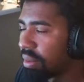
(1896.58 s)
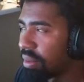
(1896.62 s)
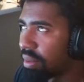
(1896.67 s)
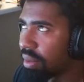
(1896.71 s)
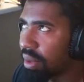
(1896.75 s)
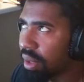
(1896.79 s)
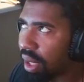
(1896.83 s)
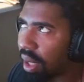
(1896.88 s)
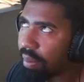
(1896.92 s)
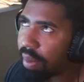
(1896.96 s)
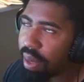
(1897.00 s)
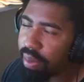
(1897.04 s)

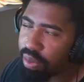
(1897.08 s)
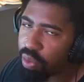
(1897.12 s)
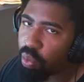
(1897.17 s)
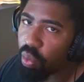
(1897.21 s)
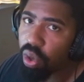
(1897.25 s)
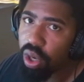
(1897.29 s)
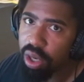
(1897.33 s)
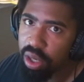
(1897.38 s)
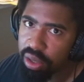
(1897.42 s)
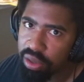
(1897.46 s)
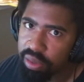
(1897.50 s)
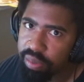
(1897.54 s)
Okay, maybe
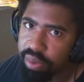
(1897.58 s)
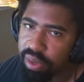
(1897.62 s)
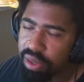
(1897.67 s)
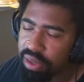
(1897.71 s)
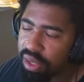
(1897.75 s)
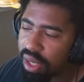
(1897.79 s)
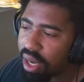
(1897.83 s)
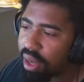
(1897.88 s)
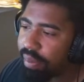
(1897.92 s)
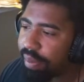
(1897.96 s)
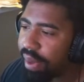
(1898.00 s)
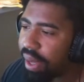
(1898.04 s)
one other person
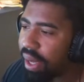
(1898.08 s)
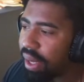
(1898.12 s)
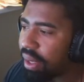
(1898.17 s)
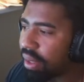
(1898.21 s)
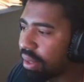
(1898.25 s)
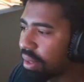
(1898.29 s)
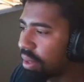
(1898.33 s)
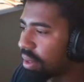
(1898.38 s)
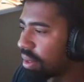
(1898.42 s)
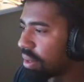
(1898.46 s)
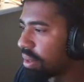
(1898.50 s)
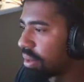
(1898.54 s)
I beg,
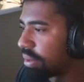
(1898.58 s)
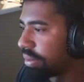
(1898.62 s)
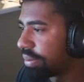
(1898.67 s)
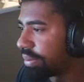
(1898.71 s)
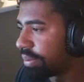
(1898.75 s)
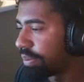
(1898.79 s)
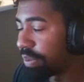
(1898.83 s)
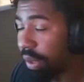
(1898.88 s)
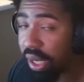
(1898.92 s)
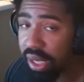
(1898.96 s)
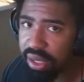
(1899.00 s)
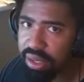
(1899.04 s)

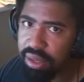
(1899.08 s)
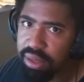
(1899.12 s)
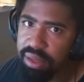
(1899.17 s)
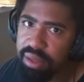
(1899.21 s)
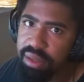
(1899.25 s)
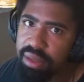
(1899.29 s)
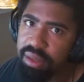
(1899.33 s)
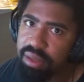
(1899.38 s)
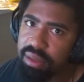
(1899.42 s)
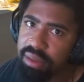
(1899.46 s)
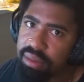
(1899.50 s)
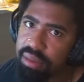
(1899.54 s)
but
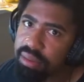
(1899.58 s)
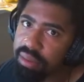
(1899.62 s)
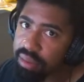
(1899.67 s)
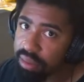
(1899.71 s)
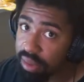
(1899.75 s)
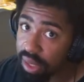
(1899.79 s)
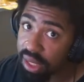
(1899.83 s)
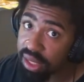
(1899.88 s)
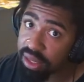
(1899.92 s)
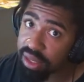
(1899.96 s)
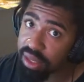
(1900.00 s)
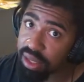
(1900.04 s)

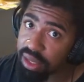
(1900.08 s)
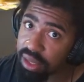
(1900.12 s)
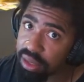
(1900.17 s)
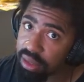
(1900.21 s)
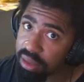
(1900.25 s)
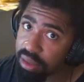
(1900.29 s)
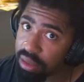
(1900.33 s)
that's it.